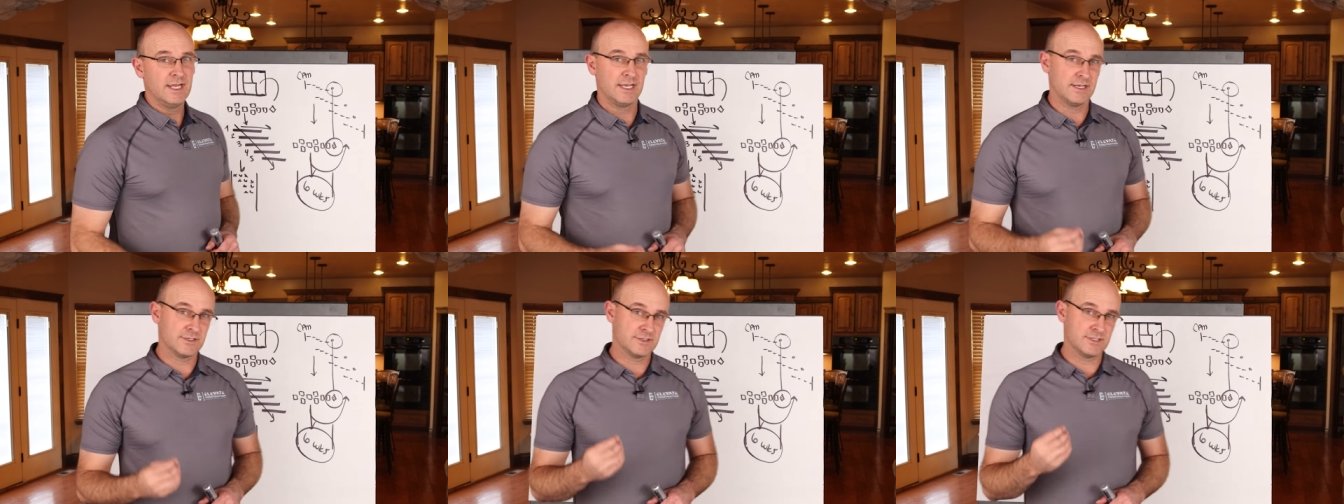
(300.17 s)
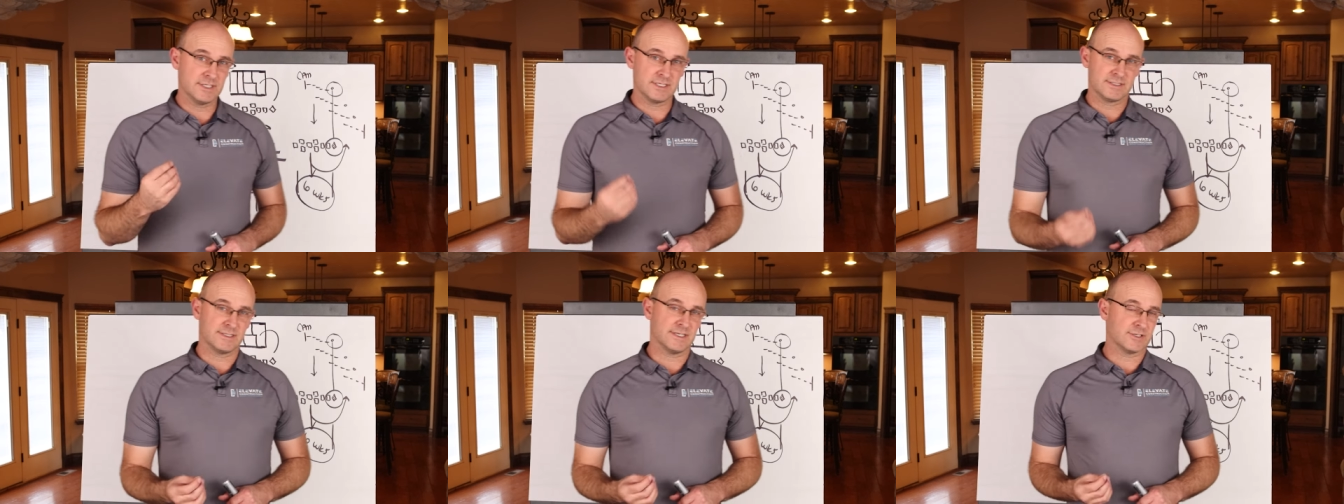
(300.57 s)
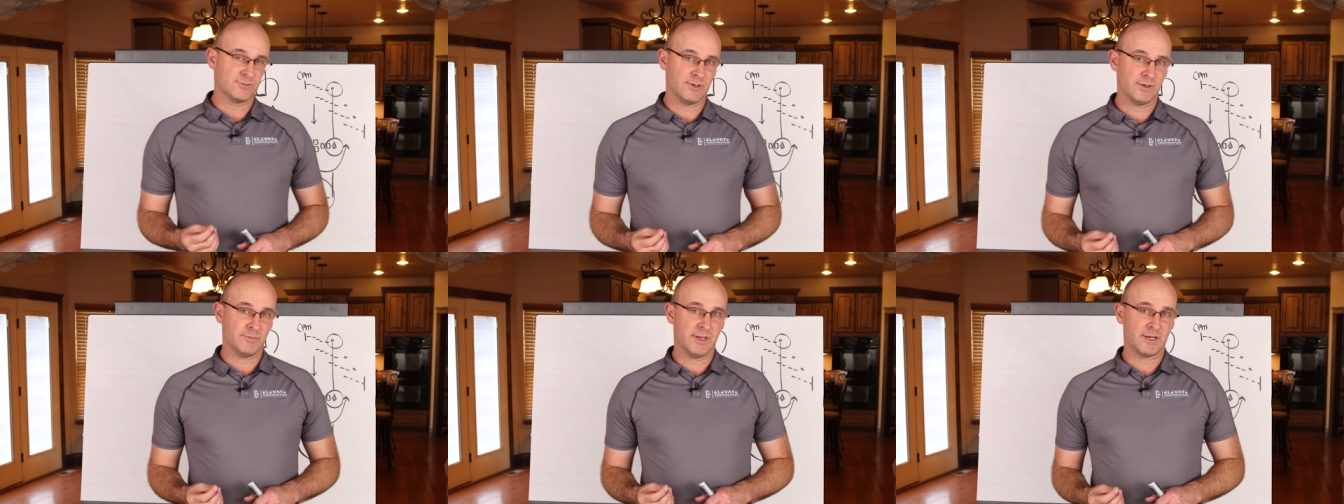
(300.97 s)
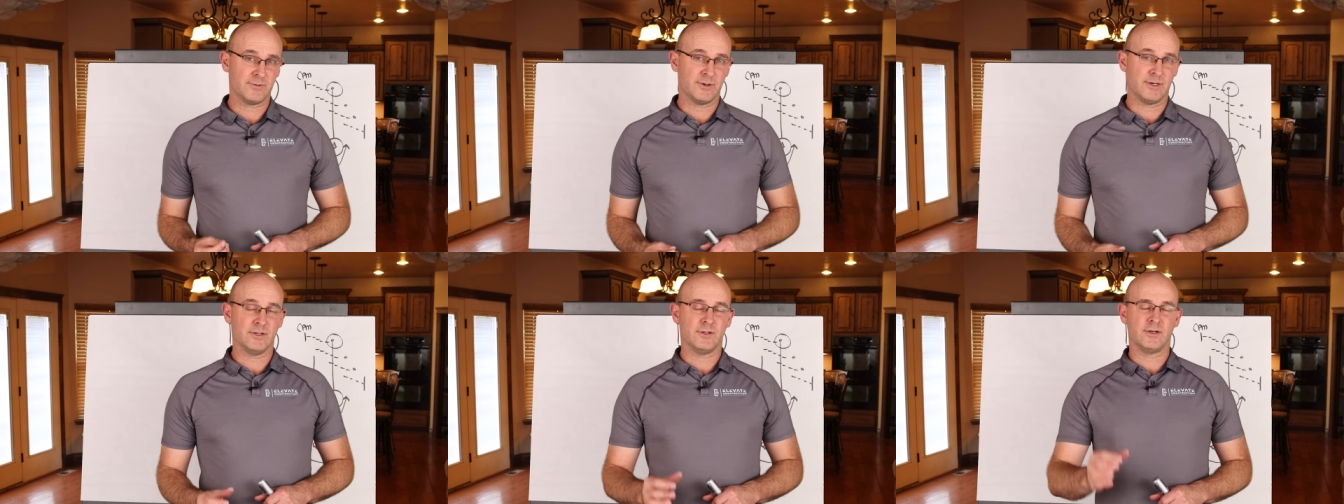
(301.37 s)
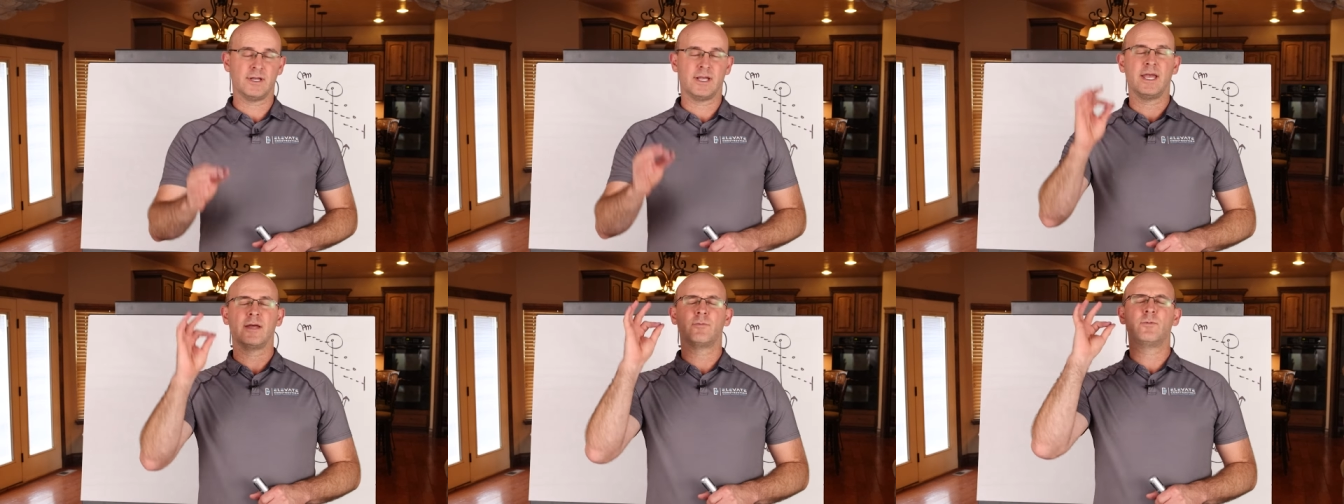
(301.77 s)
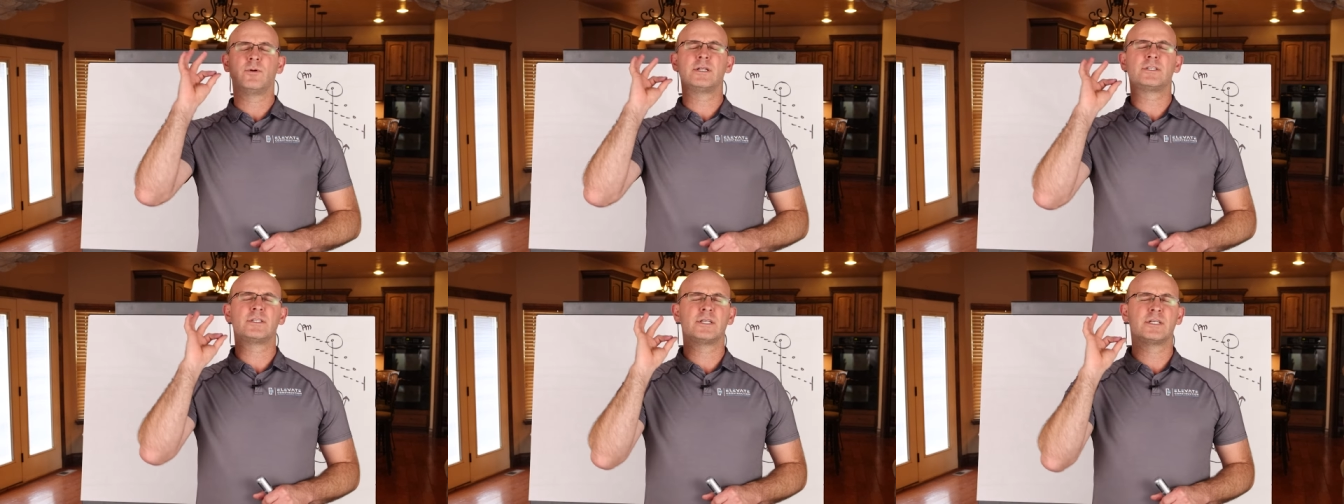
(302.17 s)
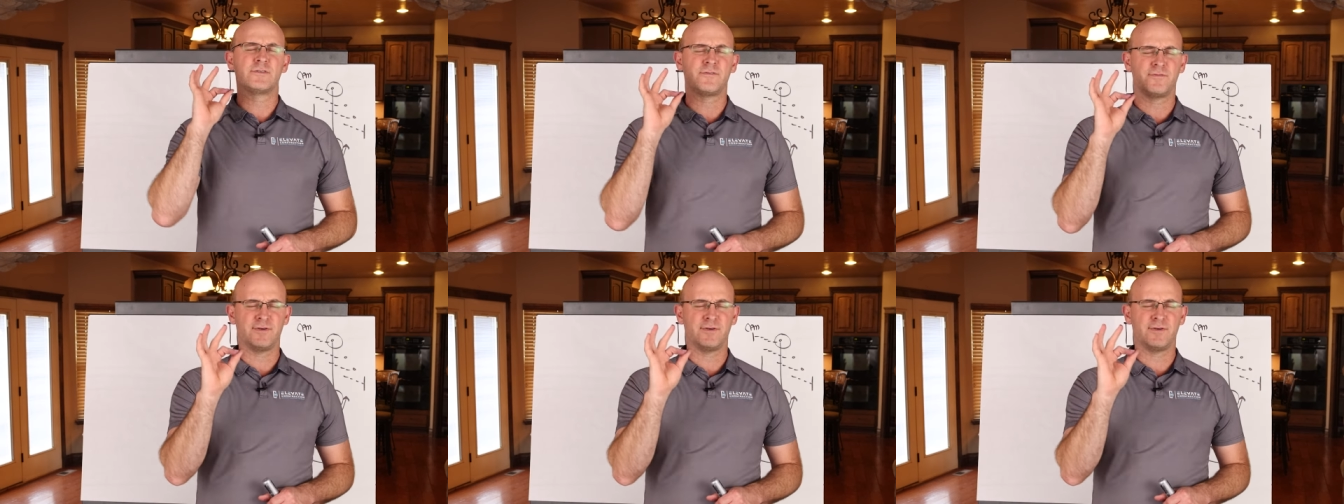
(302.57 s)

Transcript: into the six week make ready look ahead, which is